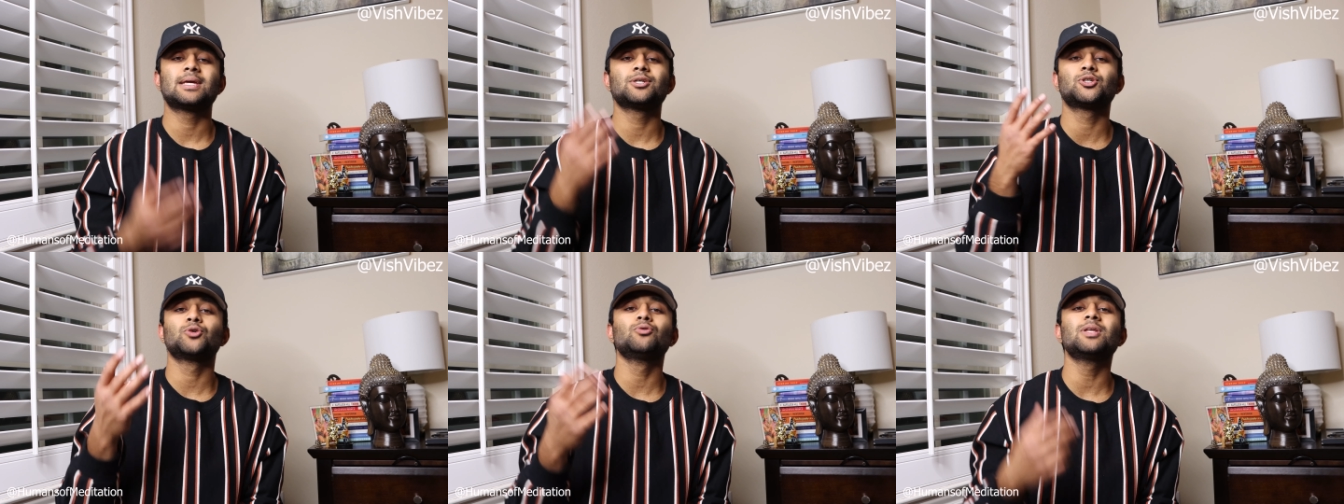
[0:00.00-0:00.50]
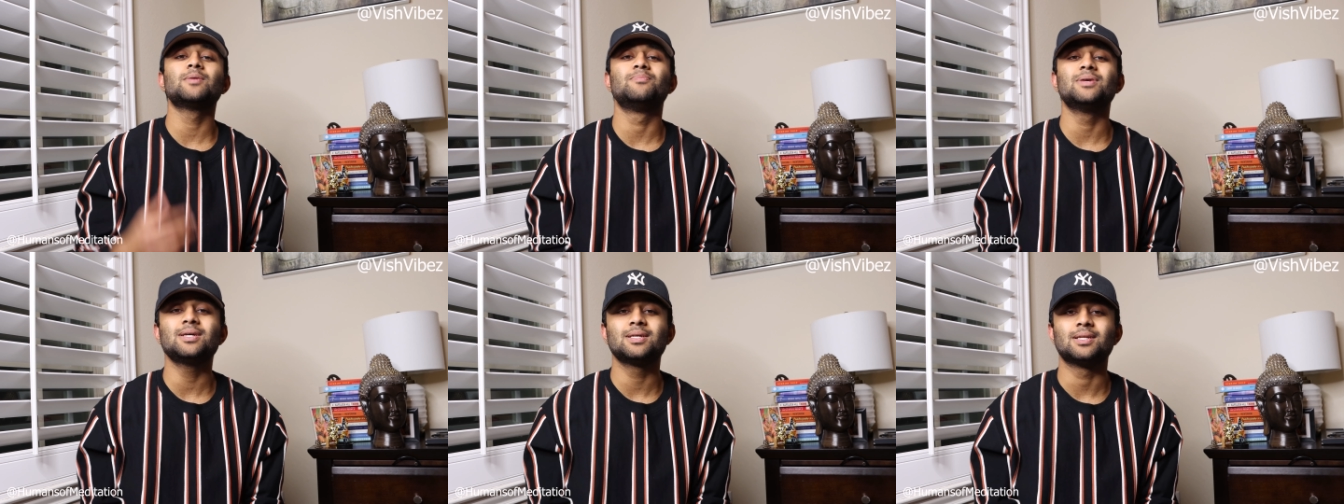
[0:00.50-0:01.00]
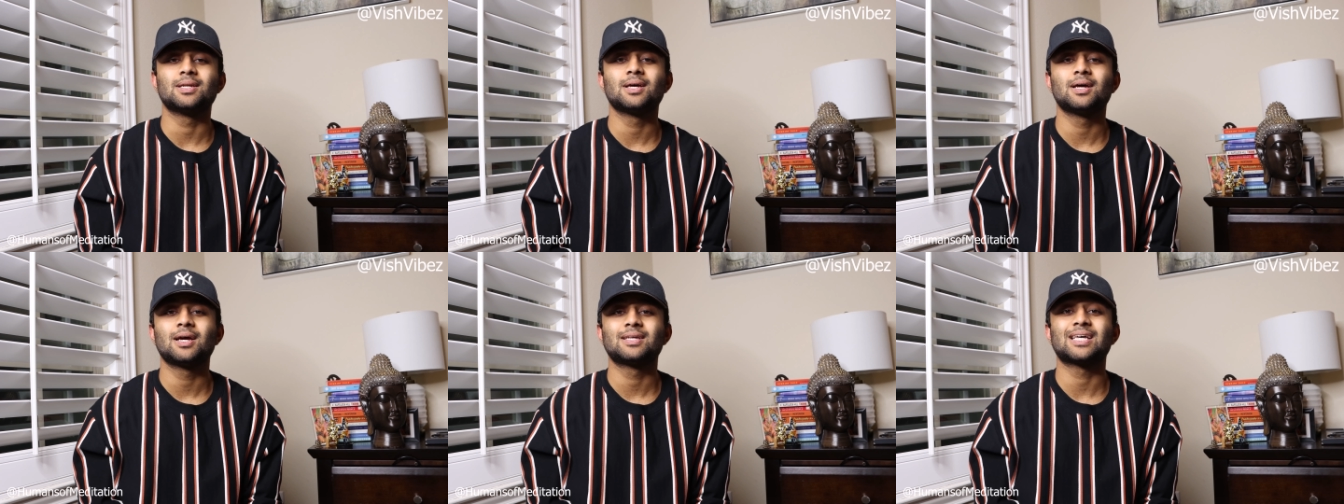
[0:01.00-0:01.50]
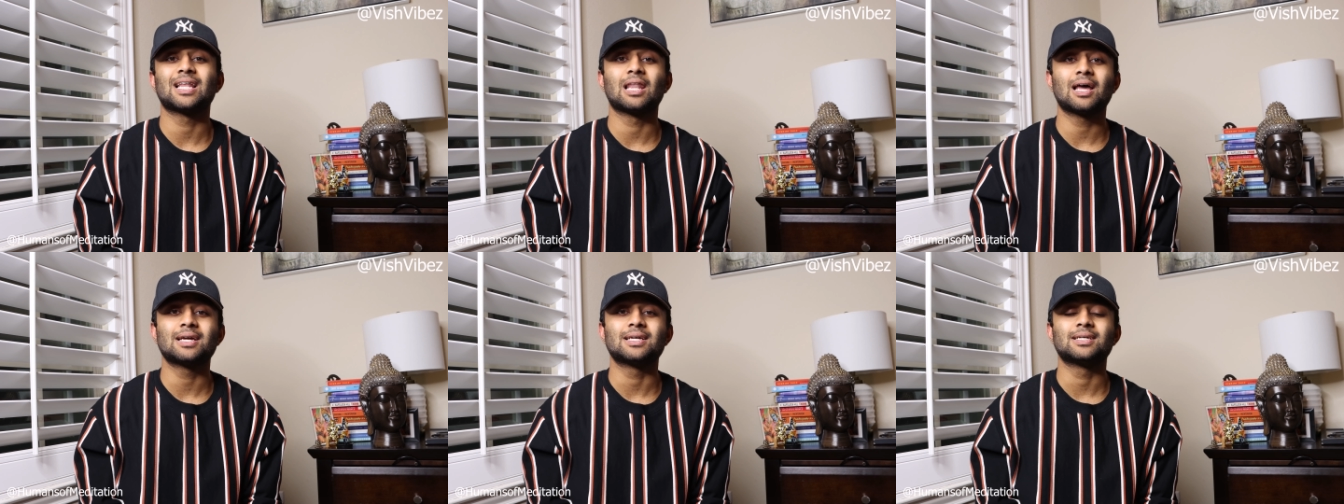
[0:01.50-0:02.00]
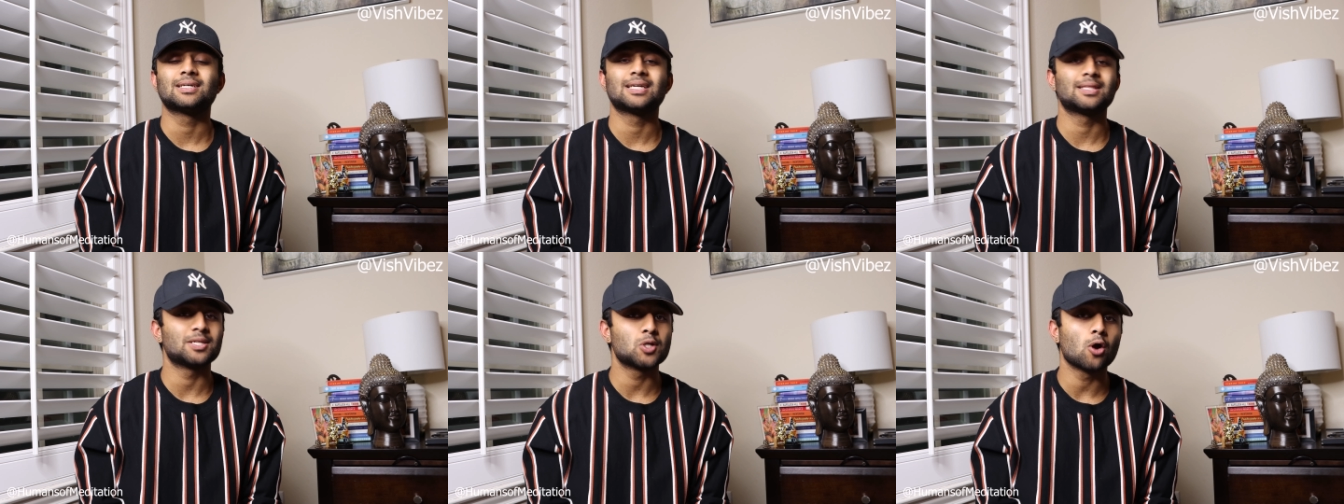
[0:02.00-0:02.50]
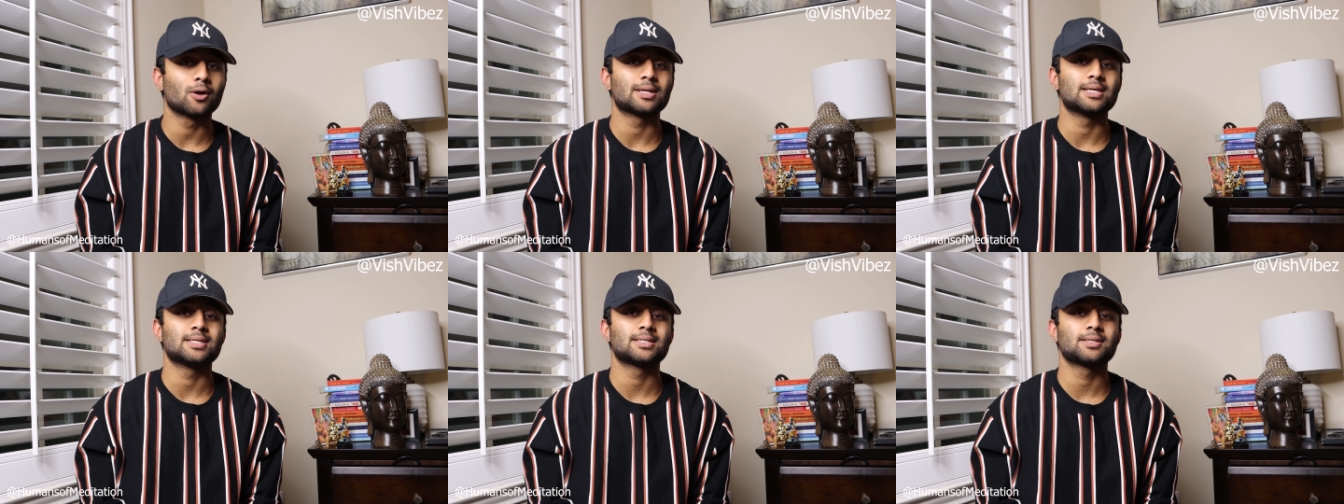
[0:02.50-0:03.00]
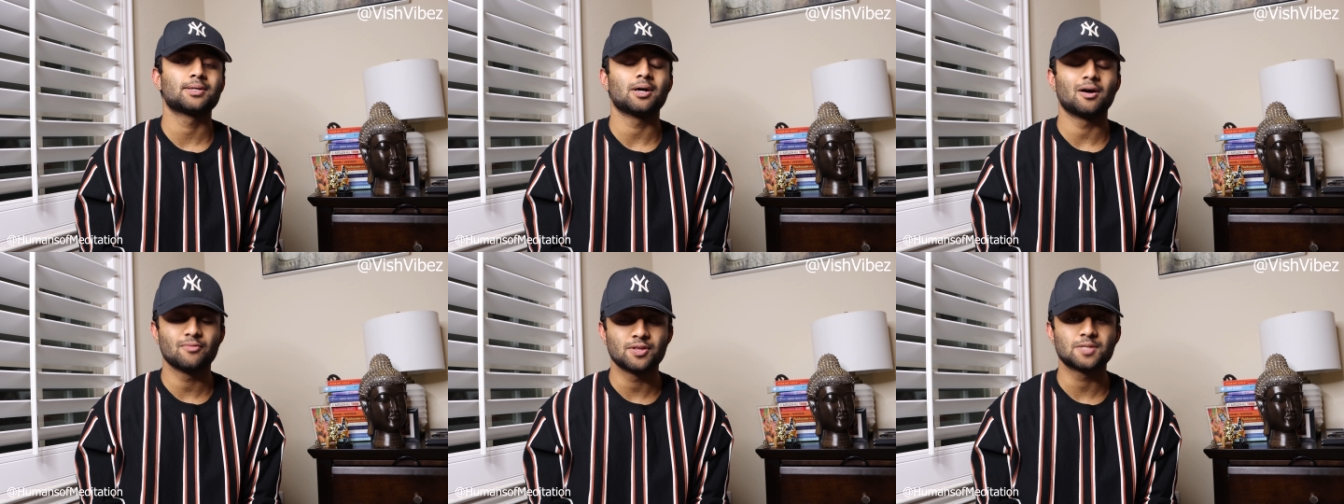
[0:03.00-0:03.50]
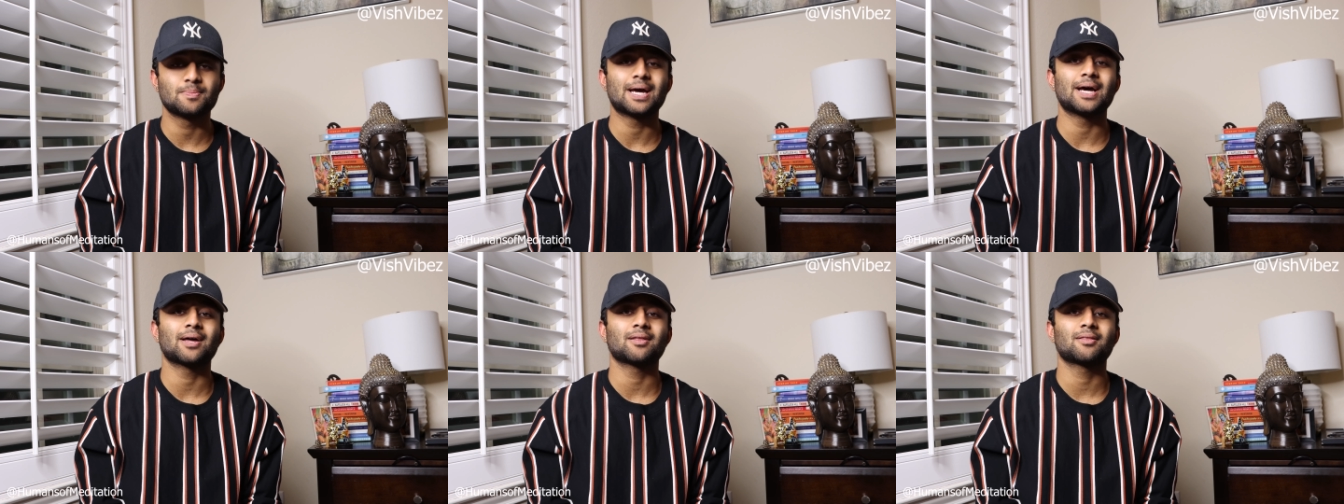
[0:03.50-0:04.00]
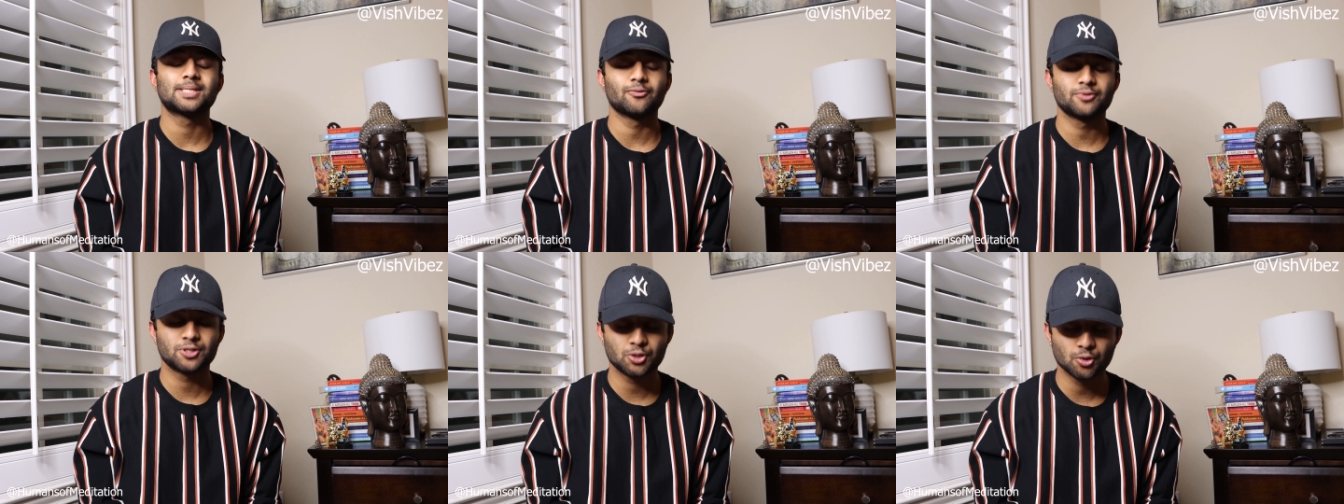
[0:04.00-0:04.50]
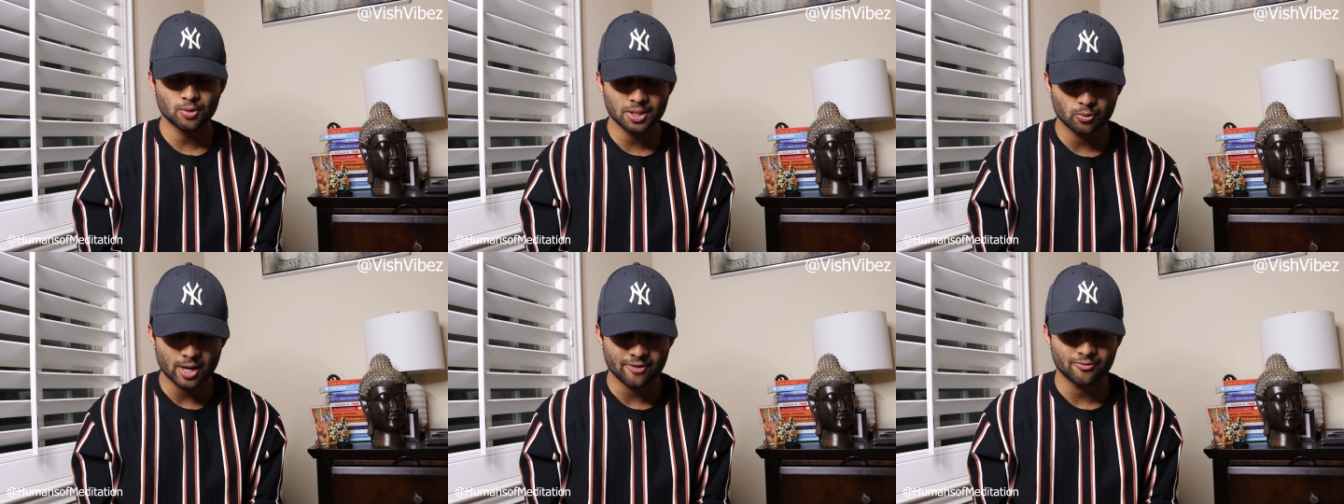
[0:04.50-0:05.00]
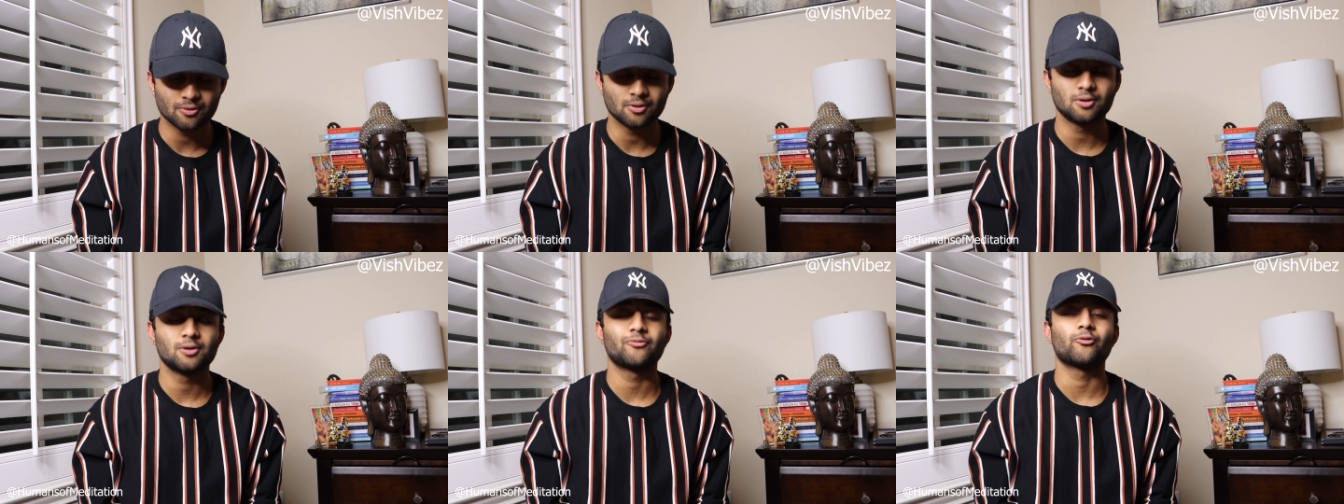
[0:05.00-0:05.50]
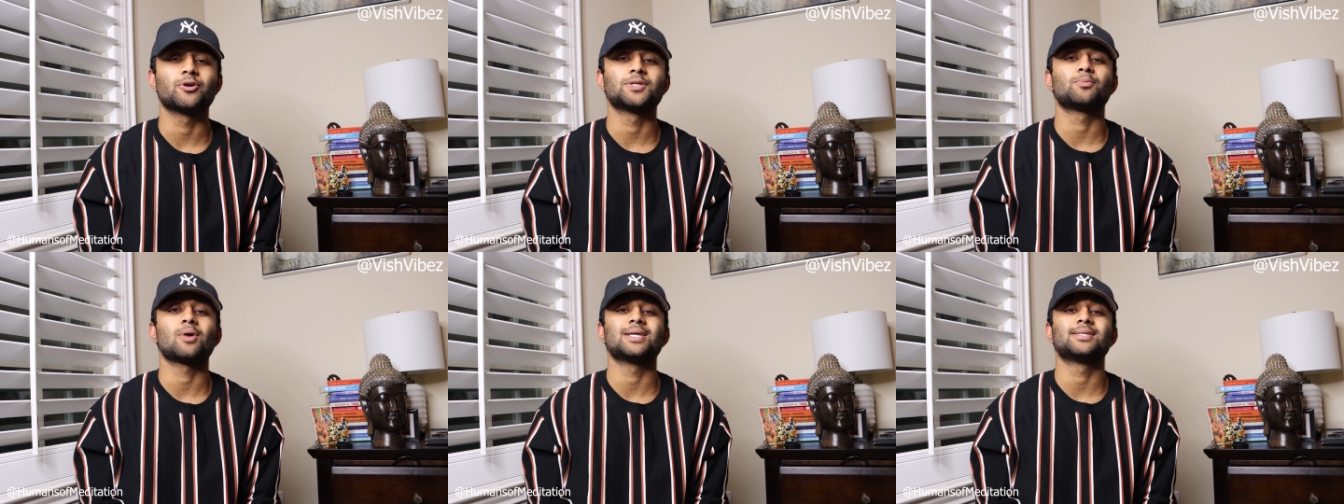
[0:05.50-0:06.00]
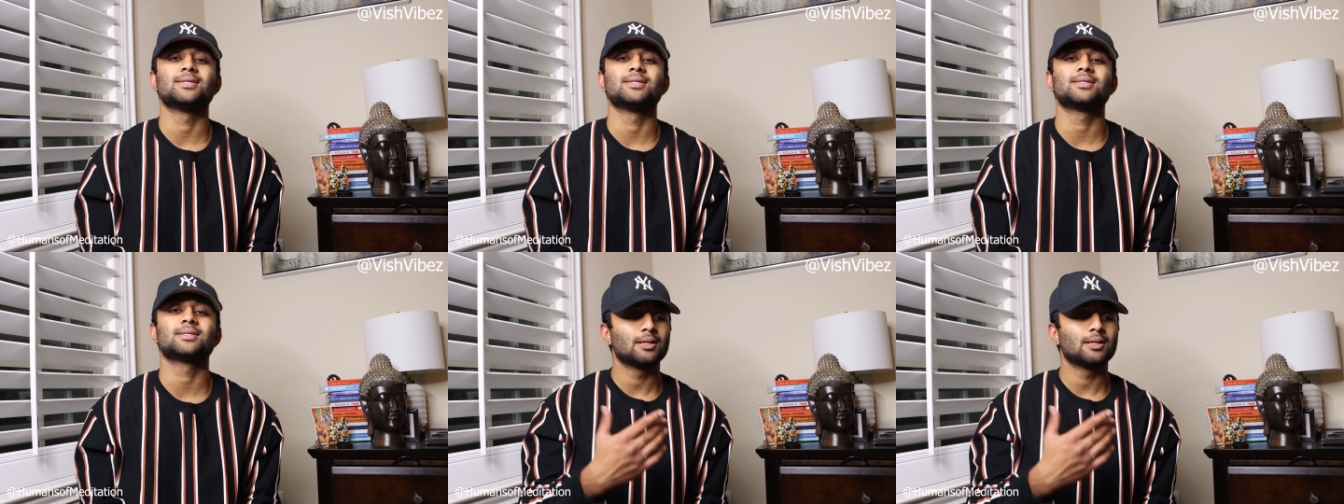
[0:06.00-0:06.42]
He has truly been that light in the darkness of this path. The self is truly grateful for his presence.